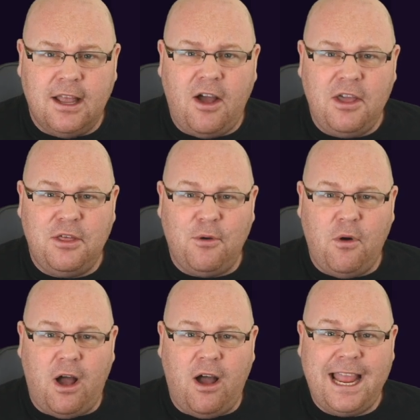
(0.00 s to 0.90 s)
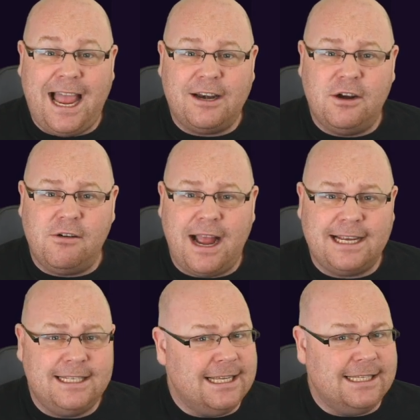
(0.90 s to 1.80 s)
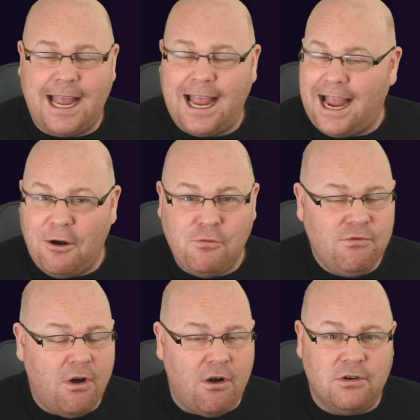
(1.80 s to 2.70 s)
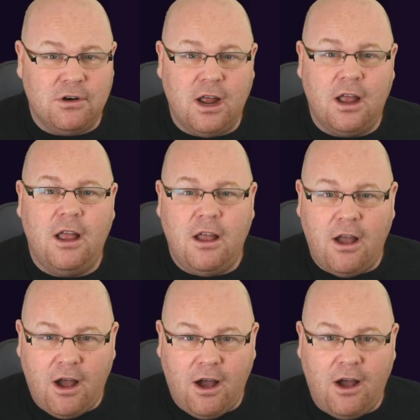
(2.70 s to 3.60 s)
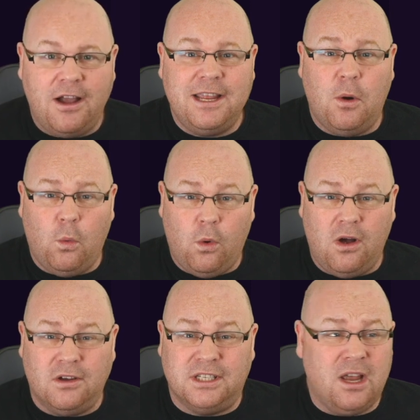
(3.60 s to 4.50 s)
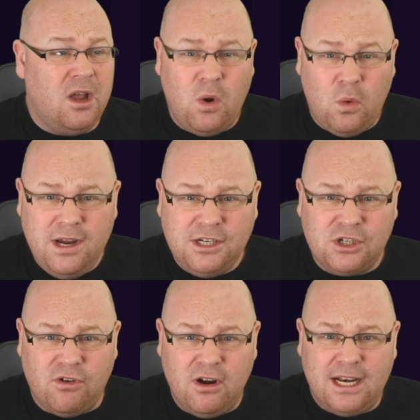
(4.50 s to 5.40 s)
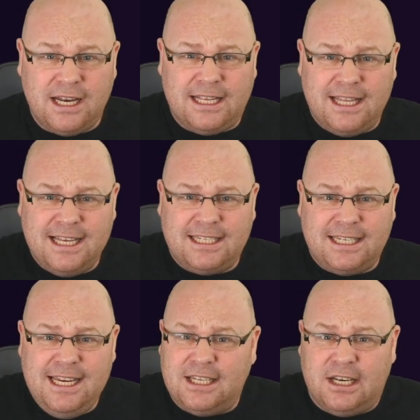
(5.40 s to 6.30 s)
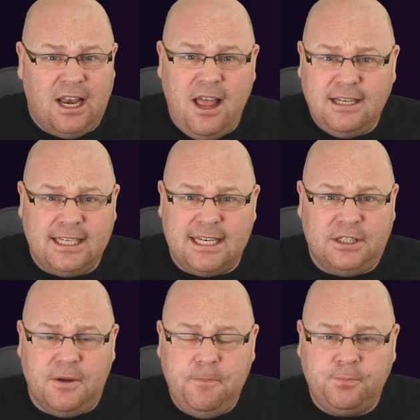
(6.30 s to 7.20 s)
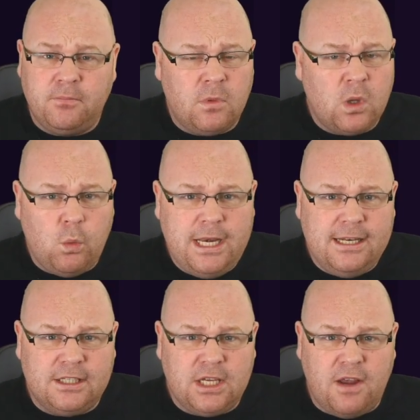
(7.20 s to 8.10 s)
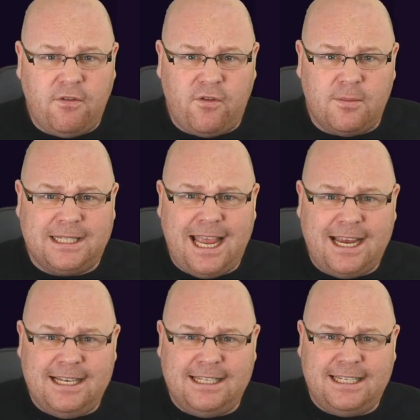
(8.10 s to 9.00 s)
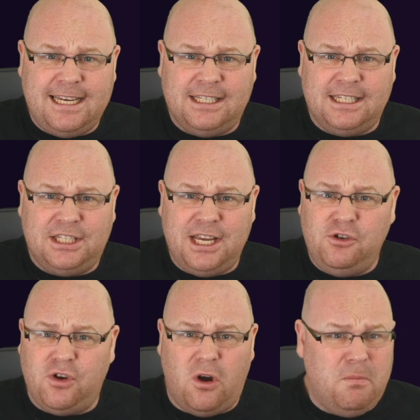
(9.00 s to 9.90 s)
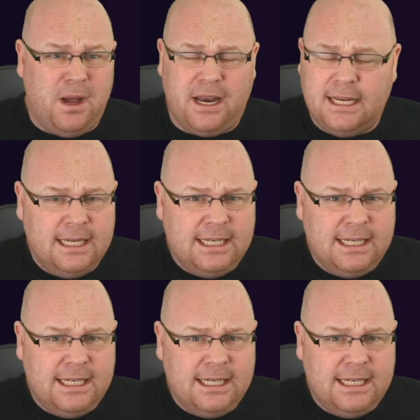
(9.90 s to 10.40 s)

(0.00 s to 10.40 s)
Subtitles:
I thought I had cracked it. How wrong I was. We're struggling this season. Last season, we didn't suffer from second season syndrome, but